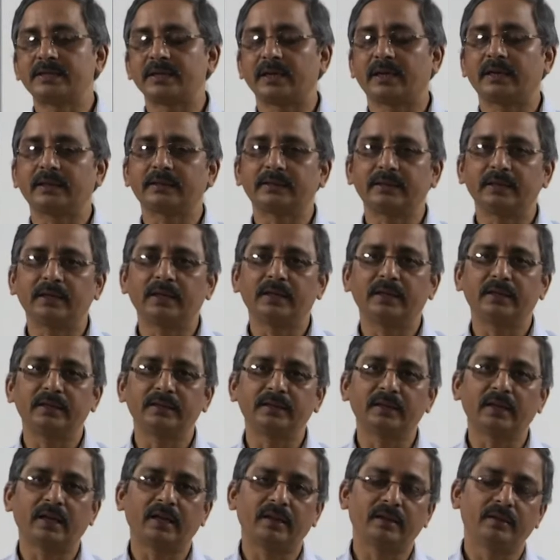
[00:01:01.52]
are there
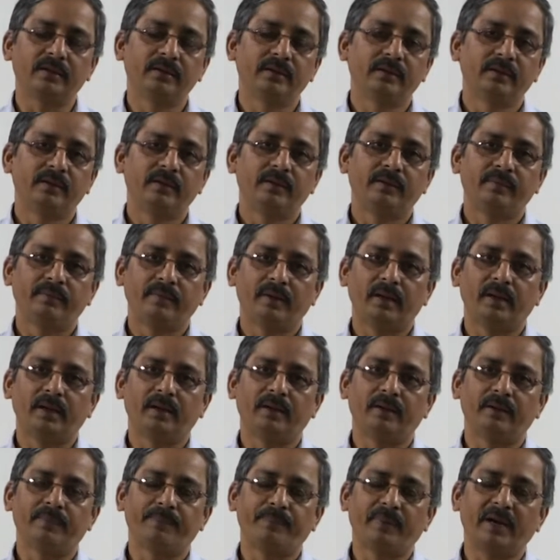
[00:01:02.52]
in the
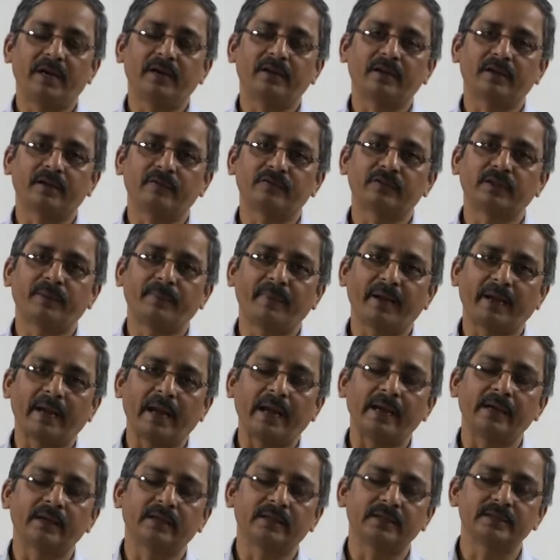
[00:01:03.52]
part of the
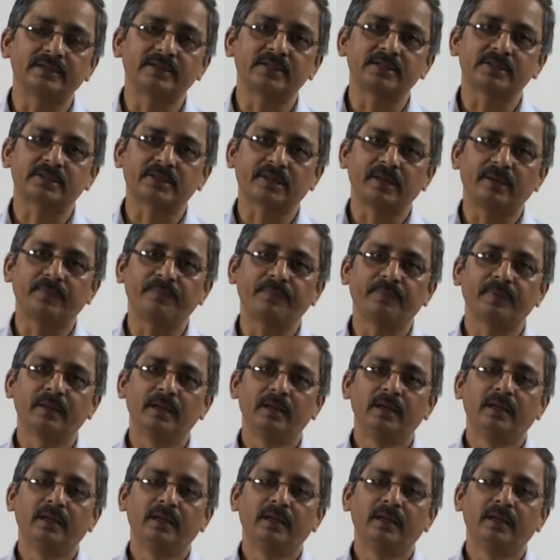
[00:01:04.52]
mechanical system.